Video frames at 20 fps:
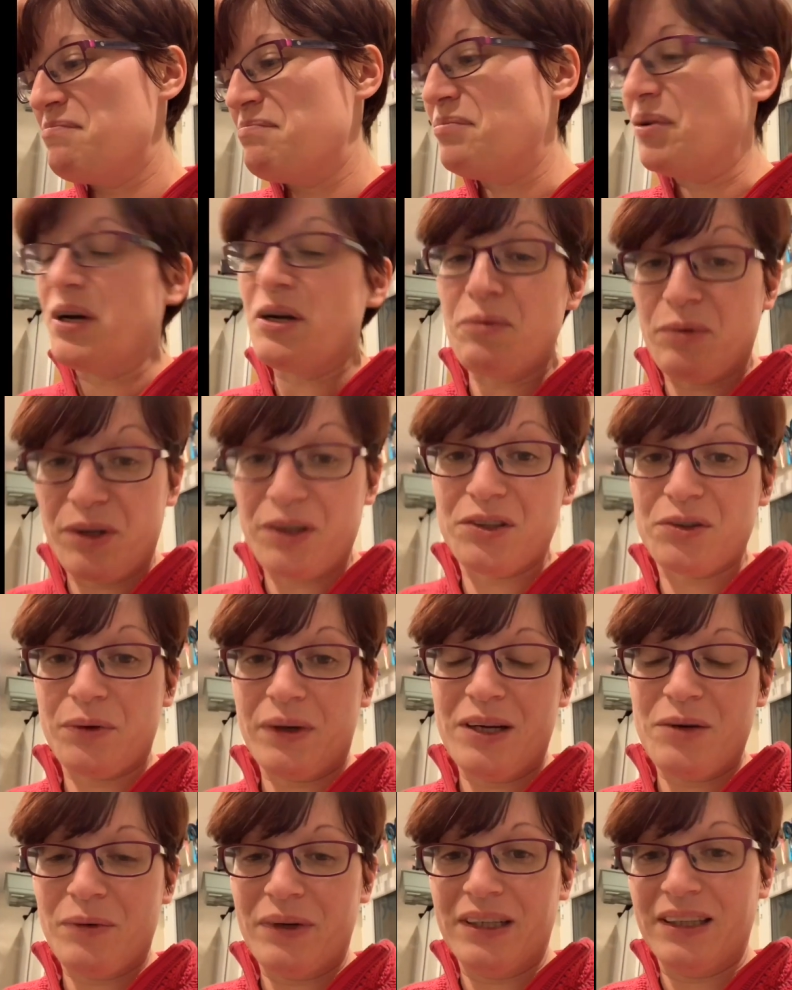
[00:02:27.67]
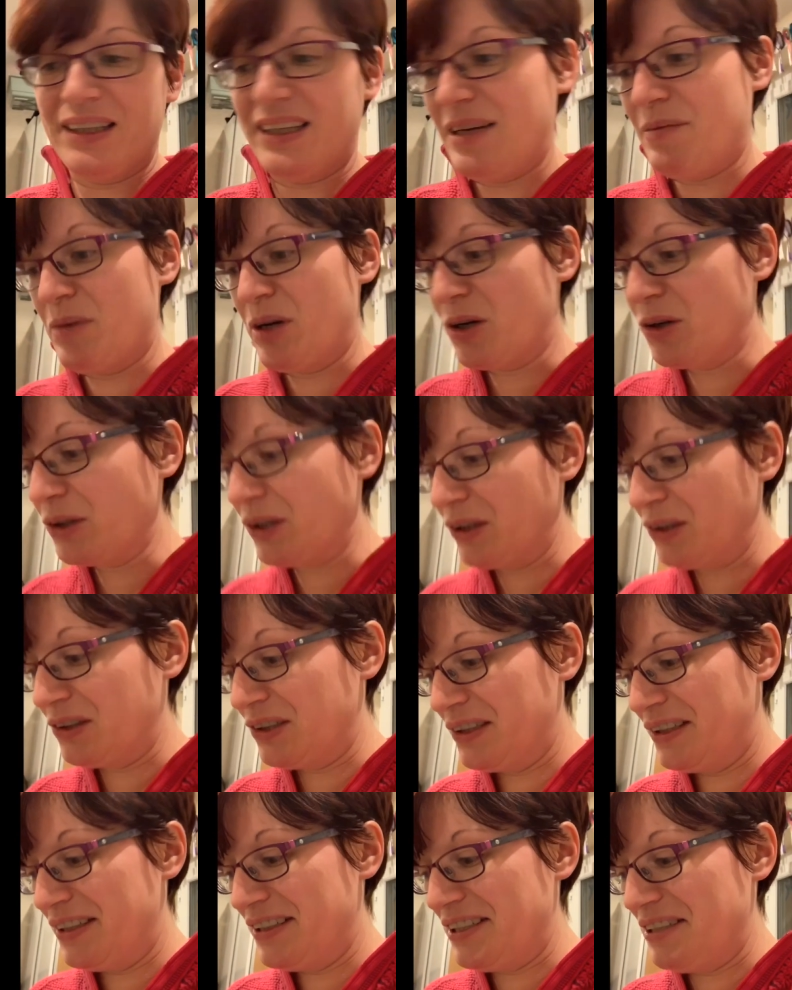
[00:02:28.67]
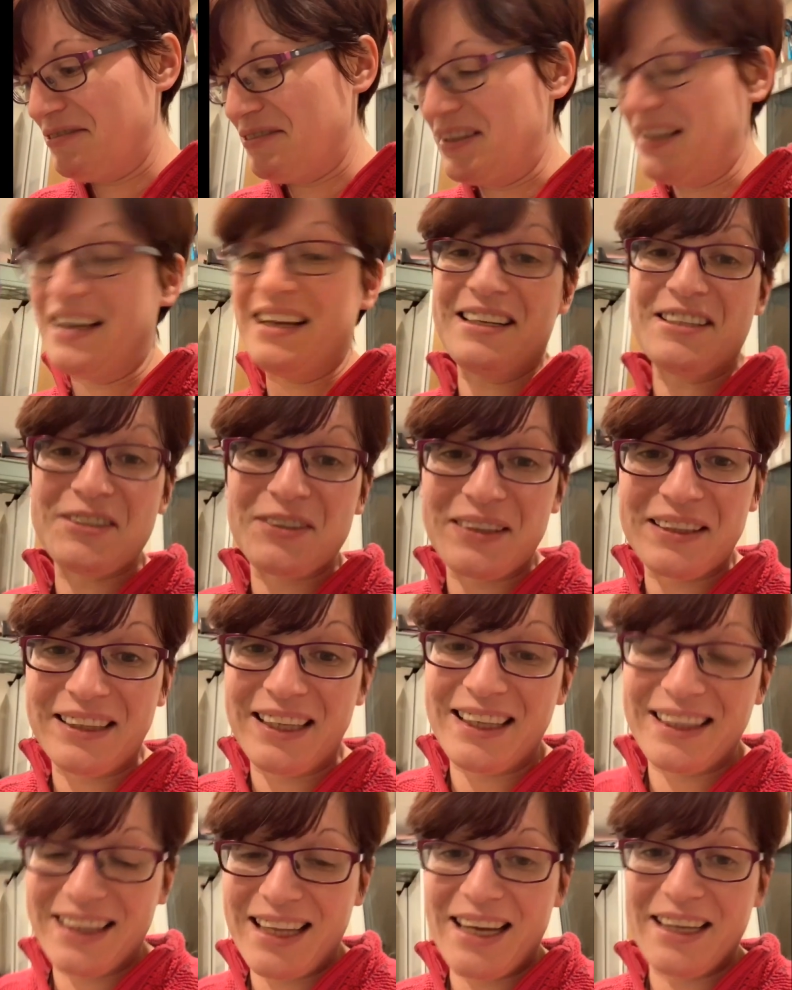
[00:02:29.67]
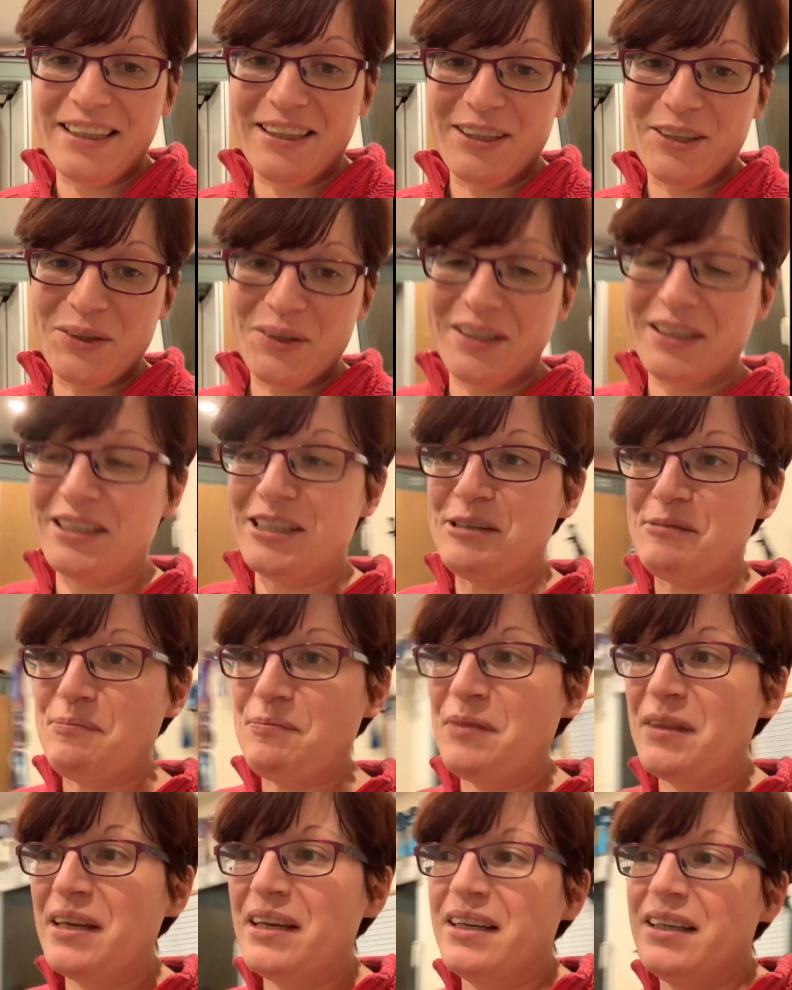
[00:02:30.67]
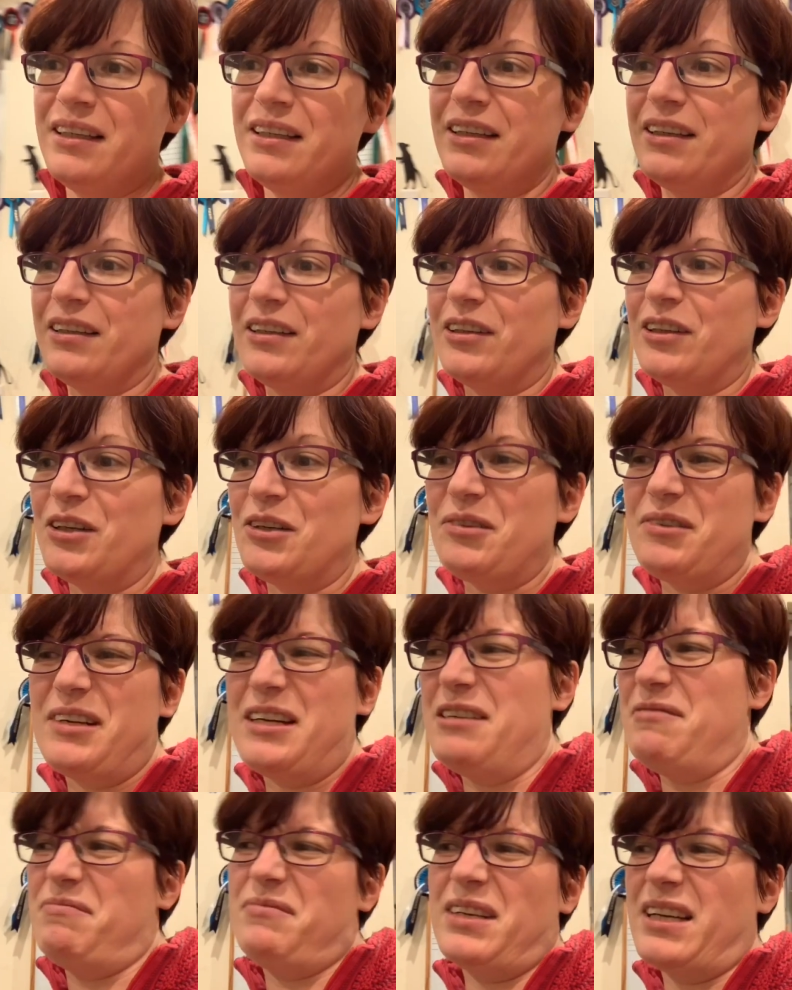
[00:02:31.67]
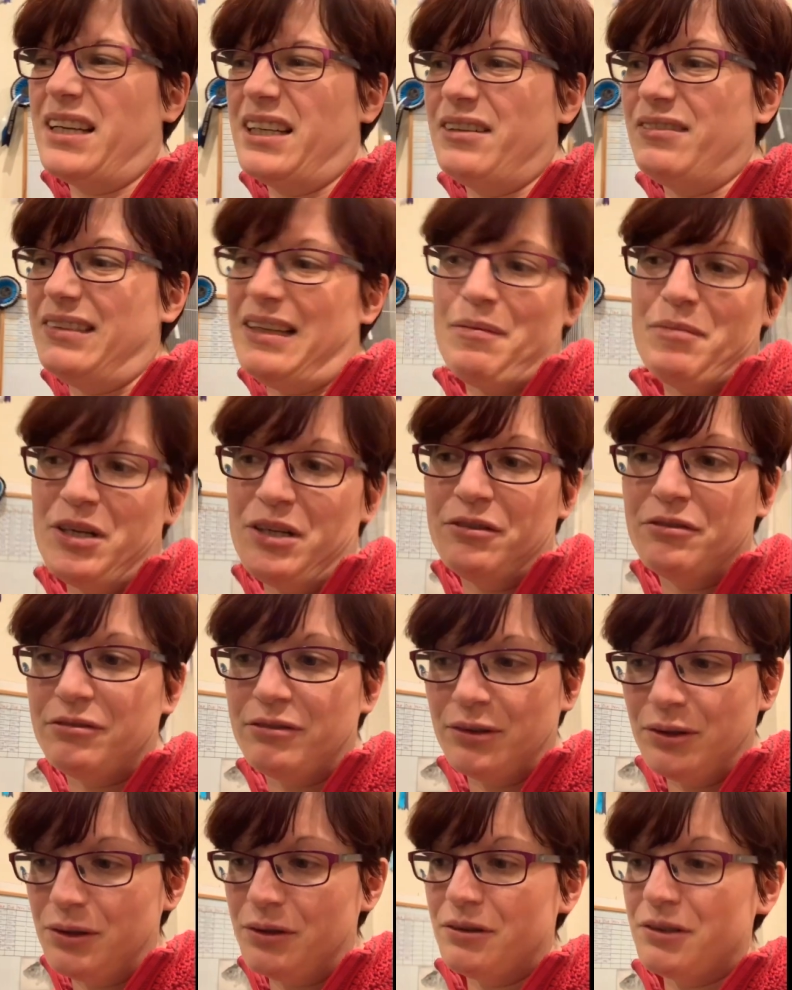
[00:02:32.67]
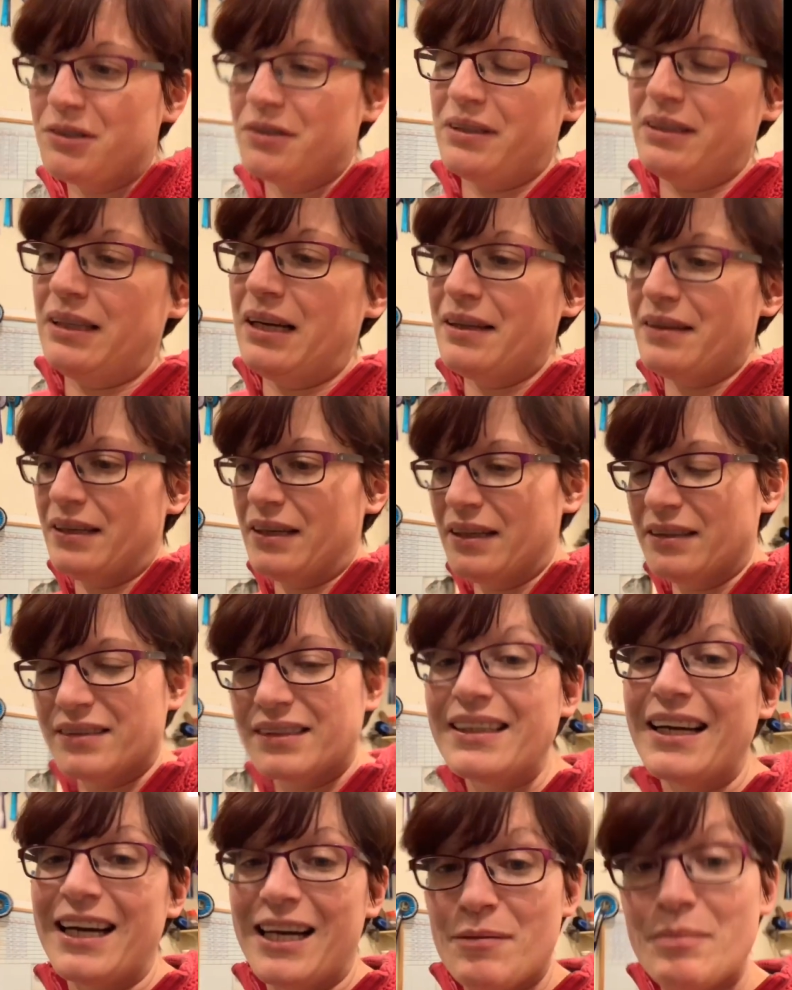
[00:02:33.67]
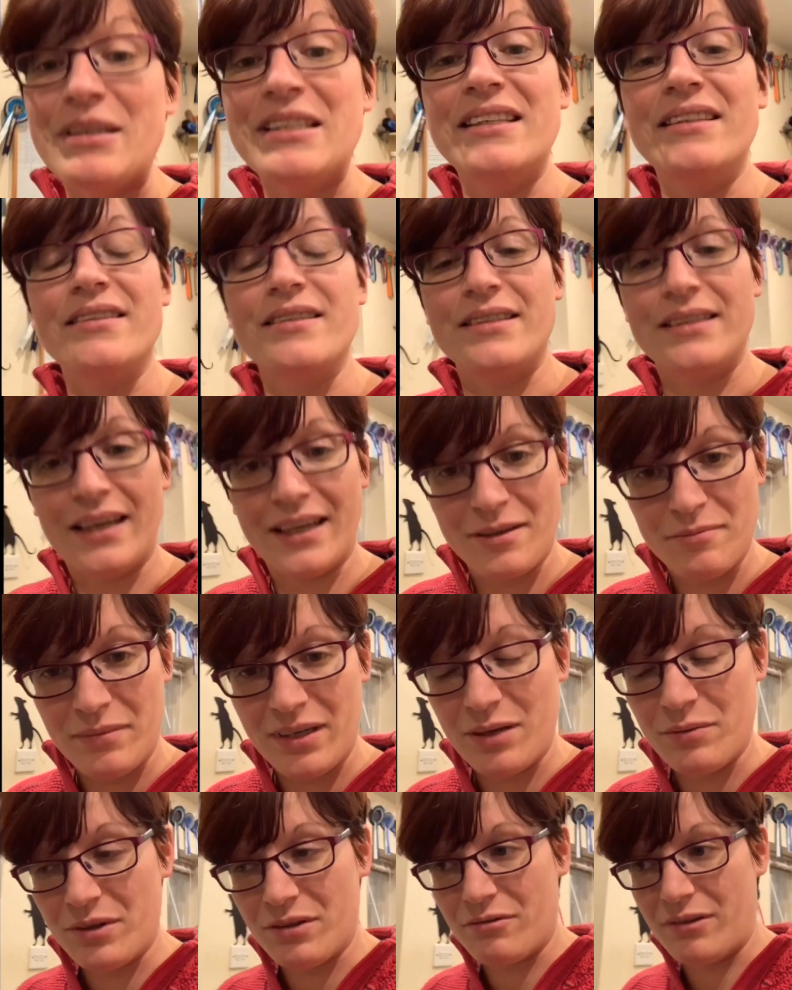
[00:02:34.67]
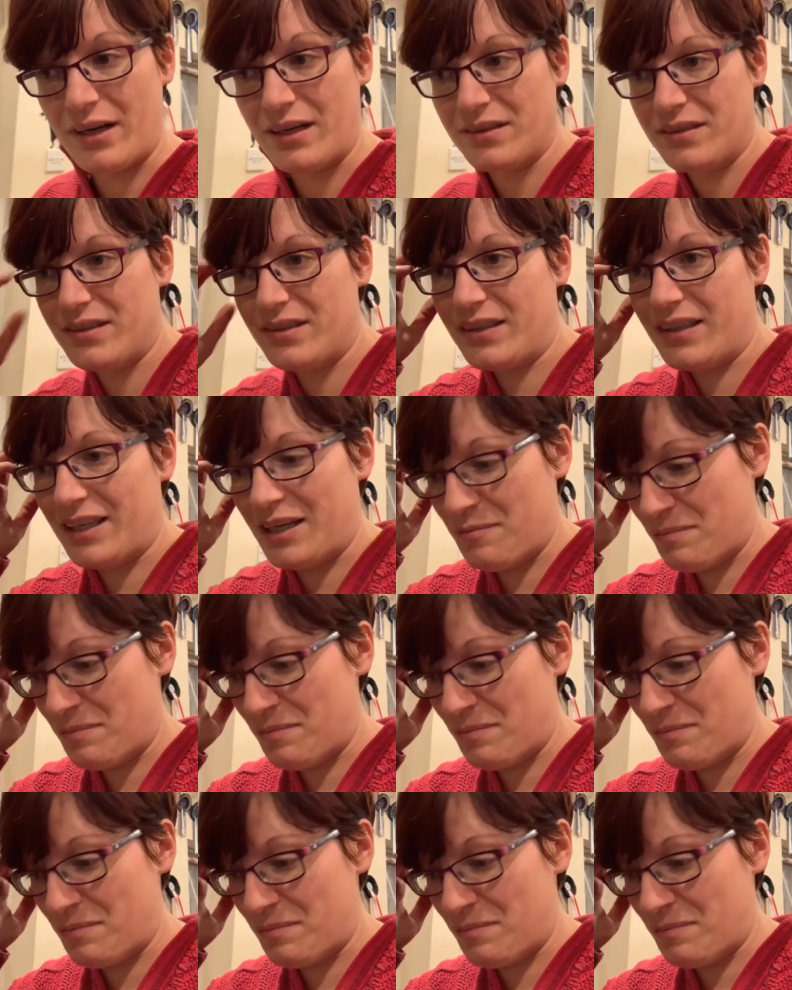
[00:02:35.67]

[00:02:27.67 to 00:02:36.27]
But it works quite well. A good alternative to that is something like lino or kind of laminate floor or something like that. Carpet is a nightmare with rats.